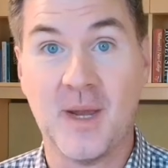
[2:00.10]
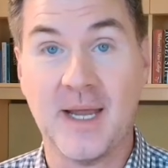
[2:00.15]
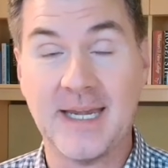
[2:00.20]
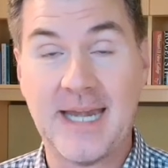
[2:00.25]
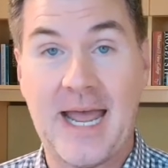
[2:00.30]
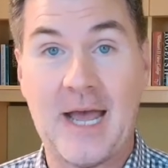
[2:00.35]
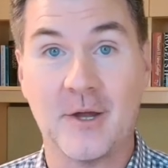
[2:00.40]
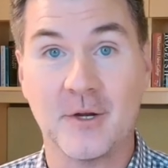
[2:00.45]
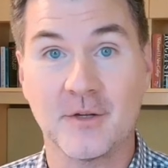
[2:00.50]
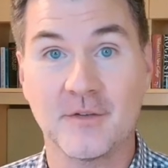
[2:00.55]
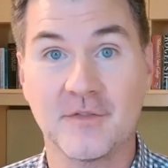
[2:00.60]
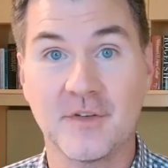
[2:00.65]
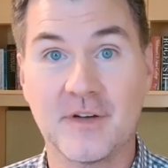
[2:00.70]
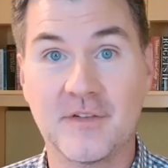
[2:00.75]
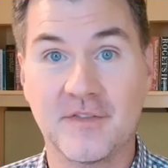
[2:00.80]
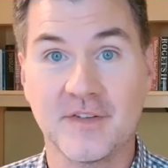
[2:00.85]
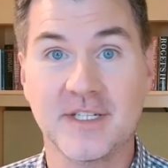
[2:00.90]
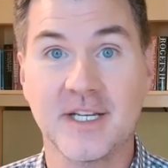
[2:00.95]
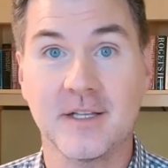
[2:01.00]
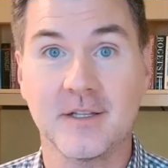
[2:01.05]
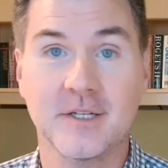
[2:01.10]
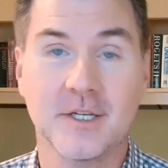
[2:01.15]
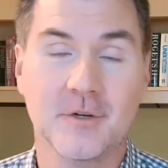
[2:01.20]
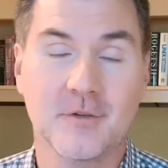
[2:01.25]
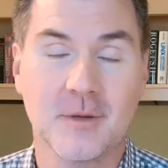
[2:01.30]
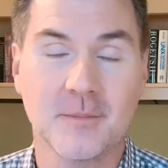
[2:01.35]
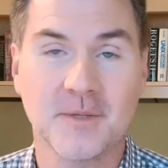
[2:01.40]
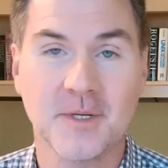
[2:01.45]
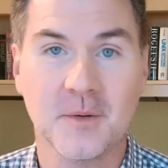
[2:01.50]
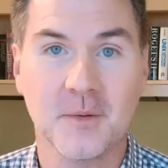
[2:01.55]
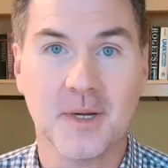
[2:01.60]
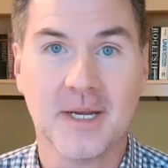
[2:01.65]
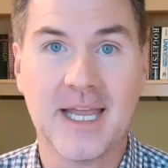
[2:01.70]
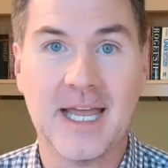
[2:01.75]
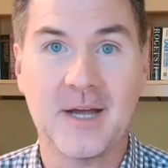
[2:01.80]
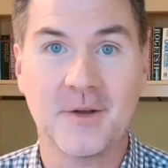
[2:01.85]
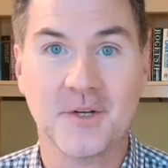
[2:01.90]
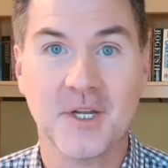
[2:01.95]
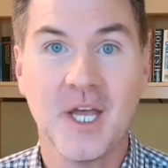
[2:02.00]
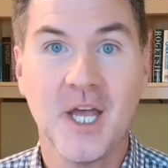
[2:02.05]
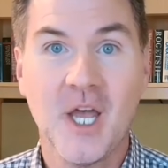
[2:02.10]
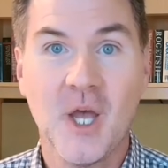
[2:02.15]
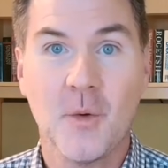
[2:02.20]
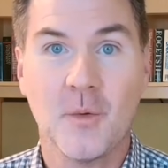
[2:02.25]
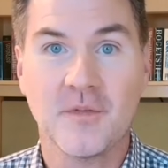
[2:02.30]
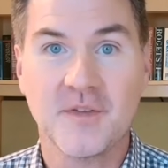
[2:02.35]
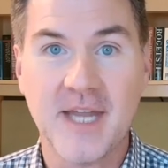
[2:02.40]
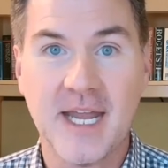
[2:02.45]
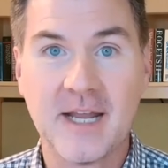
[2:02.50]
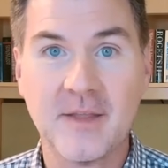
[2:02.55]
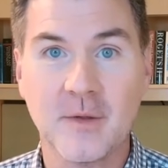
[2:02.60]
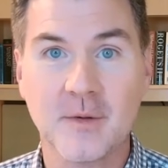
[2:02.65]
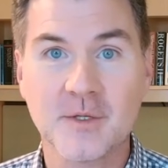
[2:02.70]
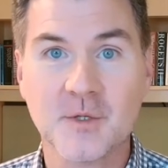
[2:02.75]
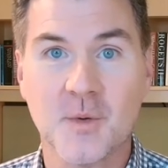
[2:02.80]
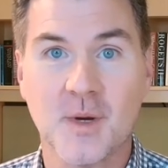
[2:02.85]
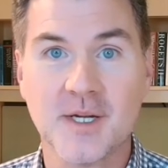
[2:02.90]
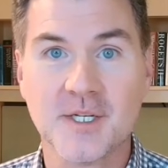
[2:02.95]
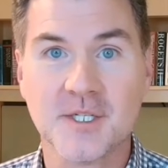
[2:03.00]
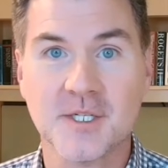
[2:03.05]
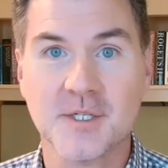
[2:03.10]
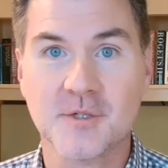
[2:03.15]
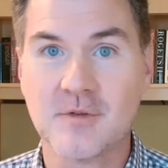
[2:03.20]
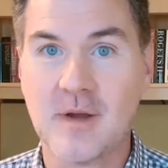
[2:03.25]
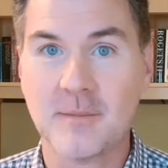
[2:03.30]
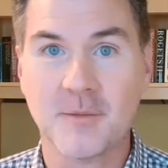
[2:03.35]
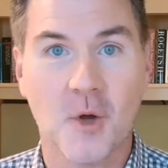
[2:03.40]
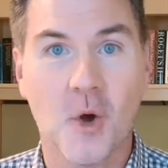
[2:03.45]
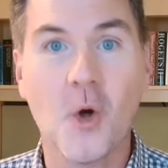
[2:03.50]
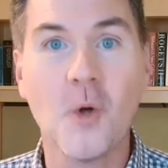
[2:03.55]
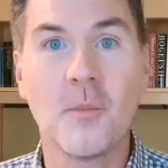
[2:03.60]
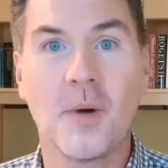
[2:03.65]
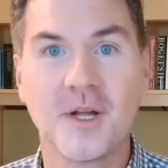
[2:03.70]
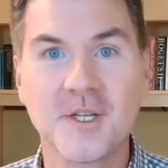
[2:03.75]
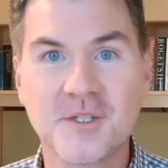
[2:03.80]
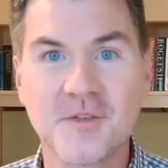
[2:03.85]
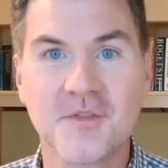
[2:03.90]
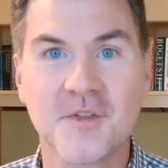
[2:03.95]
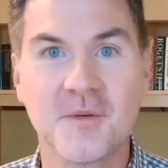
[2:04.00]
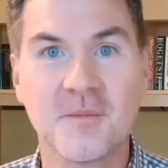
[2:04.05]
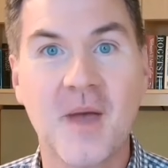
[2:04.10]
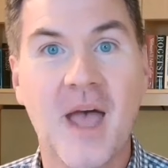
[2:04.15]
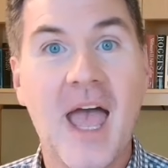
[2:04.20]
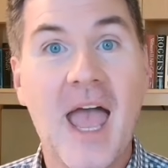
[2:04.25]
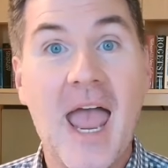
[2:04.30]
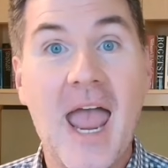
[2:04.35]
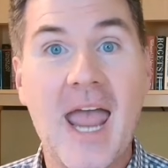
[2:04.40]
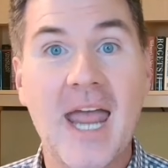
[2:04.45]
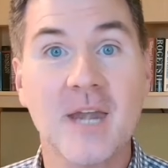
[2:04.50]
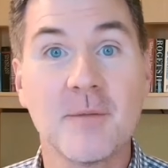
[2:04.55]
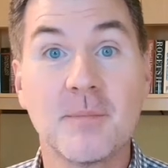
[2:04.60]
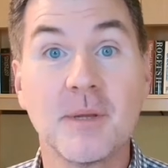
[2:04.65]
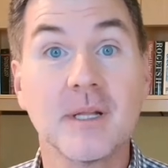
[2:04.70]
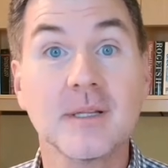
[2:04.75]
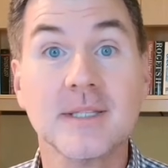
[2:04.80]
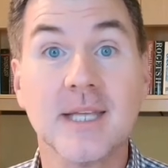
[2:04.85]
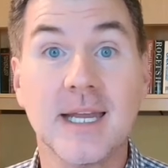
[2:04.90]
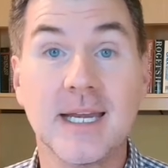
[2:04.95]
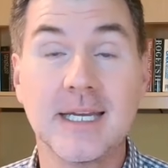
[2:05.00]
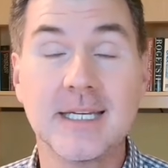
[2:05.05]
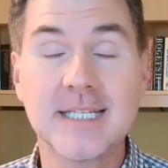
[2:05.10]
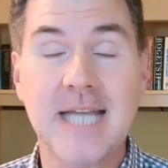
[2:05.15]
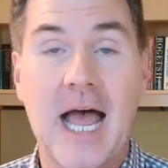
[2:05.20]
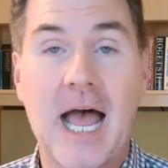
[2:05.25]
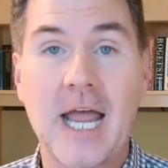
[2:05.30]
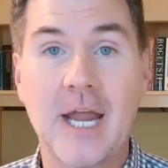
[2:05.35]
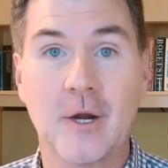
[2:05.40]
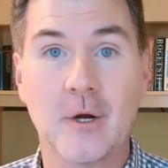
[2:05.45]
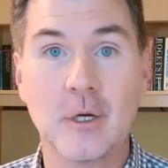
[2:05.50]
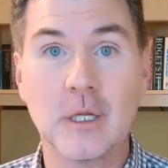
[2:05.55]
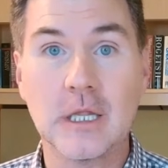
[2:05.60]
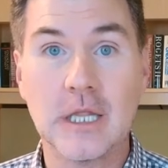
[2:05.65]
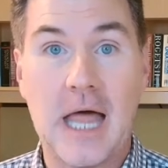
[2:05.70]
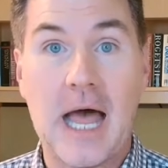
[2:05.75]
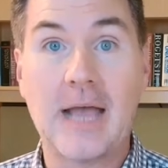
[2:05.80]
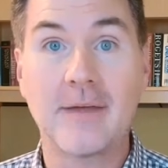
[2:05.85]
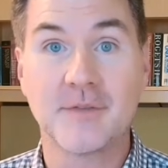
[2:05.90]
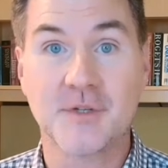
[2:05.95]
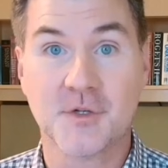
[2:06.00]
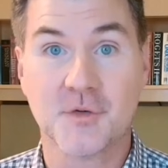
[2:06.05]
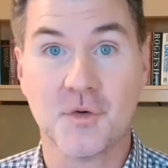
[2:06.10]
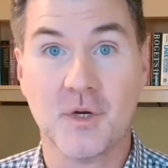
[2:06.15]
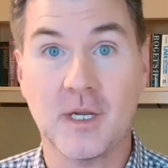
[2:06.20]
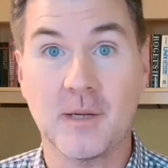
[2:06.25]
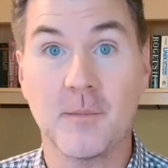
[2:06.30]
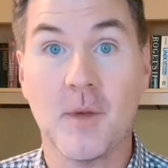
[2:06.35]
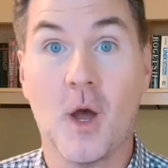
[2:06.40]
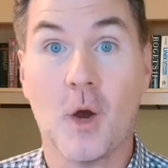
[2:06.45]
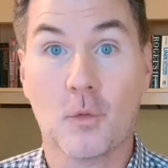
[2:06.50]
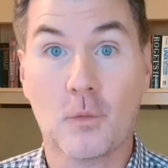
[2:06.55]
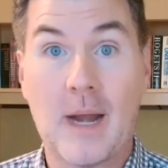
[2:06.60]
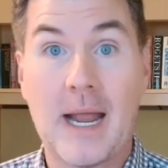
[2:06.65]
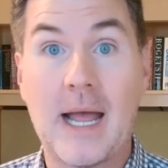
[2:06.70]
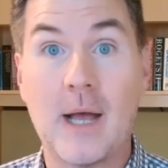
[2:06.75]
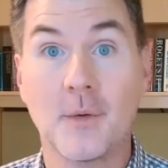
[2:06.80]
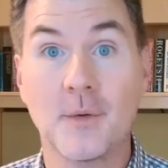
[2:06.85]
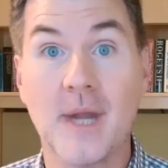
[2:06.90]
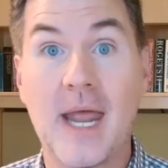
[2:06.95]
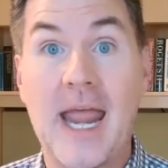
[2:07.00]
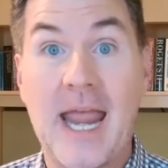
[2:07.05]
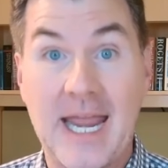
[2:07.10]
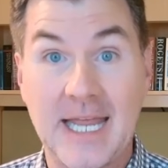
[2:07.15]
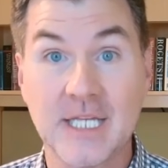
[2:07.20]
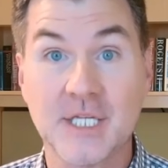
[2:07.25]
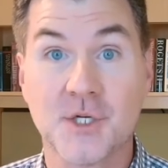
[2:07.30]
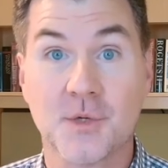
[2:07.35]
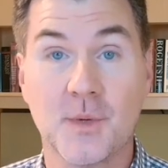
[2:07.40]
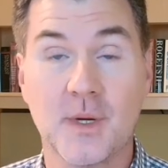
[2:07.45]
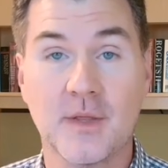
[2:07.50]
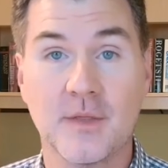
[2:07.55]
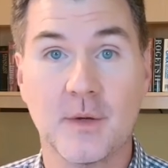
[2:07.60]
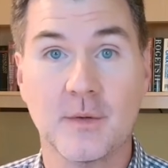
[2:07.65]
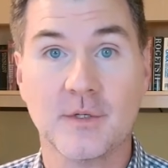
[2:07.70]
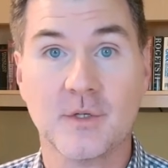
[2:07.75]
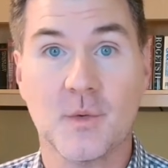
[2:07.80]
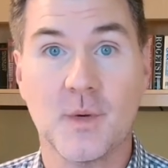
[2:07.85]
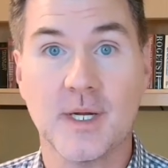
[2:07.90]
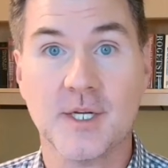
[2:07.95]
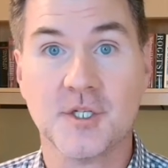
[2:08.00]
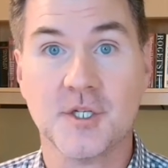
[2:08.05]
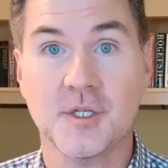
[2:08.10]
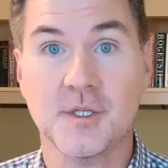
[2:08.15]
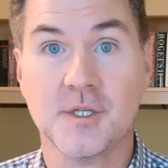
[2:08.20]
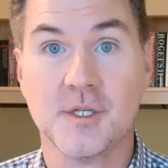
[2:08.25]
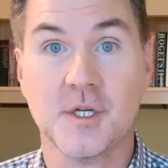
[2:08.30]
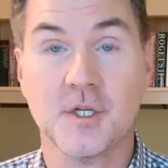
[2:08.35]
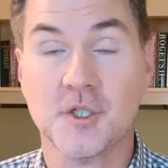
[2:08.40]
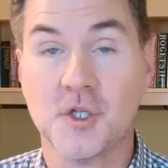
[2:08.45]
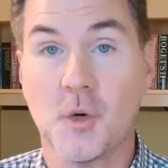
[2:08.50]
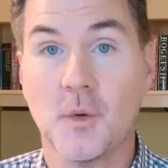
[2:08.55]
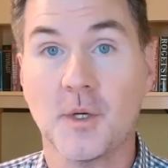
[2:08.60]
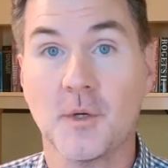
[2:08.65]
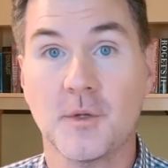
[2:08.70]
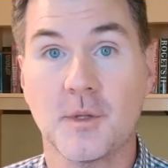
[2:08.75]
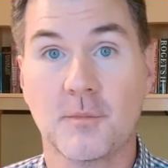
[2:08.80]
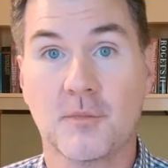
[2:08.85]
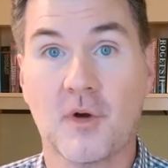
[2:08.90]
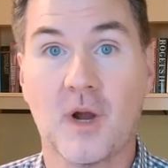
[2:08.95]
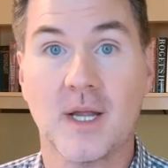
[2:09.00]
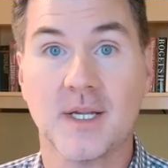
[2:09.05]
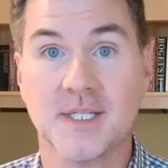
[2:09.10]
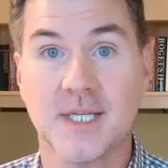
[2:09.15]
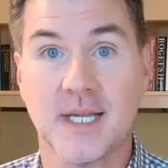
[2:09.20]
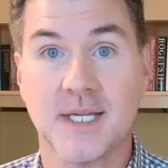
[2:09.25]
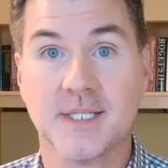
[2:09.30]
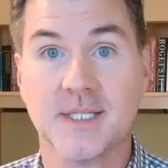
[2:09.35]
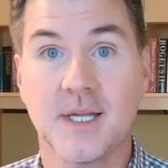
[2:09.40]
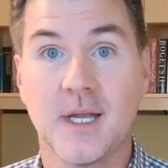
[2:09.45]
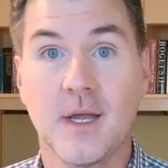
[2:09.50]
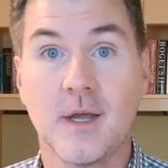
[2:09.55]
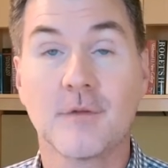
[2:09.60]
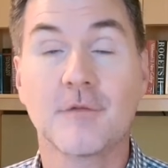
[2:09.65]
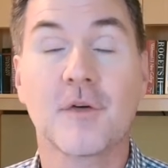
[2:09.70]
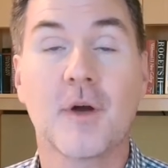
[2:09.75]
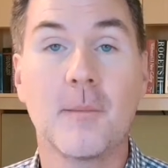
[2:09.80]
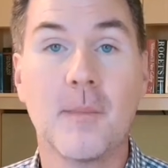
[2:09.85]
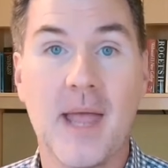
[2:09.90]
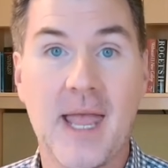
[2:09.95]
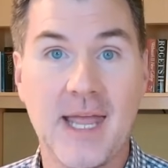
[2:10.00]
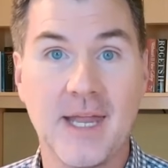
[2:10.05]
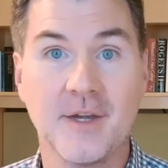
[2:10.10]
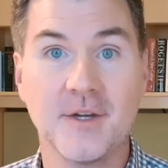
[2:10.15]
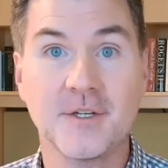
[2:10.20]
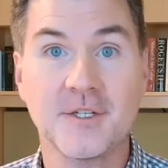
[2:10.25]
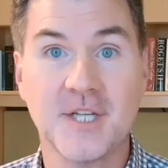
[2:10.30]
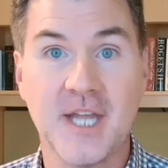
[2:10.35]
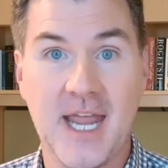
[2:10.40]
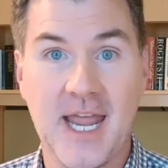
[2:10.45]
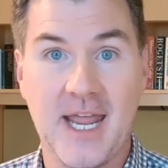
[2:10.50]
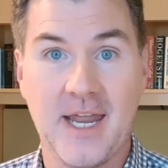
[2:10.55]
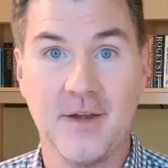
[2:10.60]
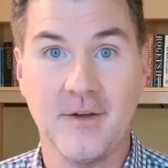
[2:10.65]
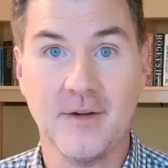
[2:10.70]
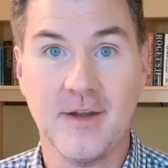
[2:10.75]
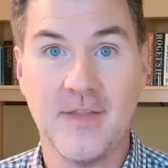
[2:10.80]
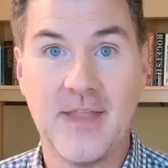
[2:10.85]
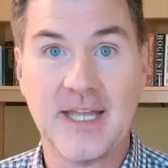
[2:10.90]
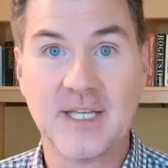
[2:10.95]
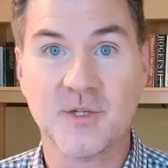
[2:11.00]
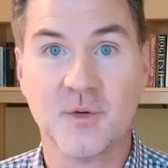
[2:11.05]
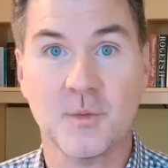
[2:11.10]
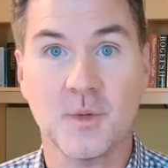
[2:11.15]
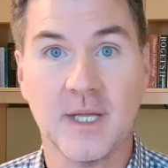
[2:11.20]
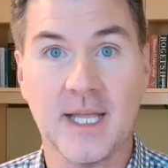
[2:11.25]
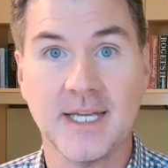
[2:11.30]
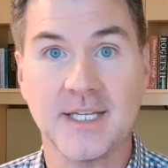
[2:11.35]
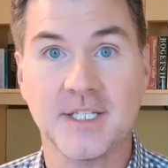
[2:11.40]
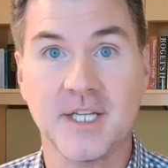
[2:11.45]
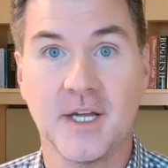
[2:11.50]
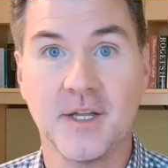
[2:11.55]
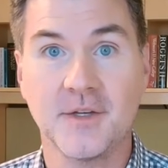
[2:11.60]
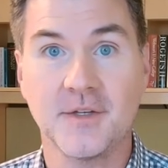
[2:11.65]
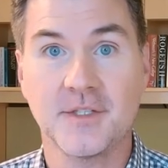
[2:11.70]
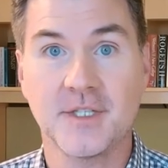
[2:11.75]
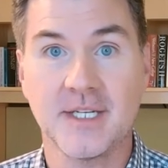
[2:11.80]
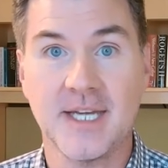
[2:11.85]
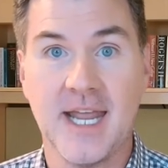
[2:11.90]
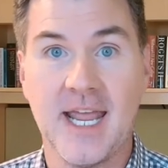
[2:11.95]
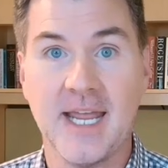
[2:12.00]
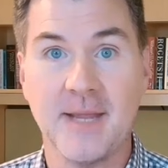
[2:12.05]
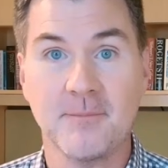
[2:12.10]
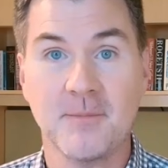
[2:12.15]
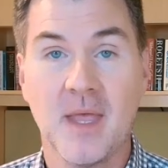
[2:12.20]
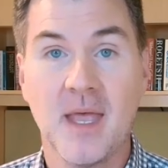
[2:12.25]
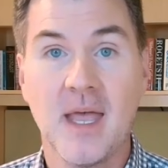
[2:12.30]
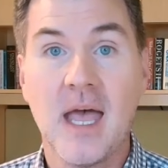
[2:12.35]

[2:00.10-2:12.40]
and out of a Fidelity crypto account. We've taken those questions, grabbed a whole bunch of them, and built an entire live stream around answering those questions, showing you the process from end to end. And that's what we'll get done today.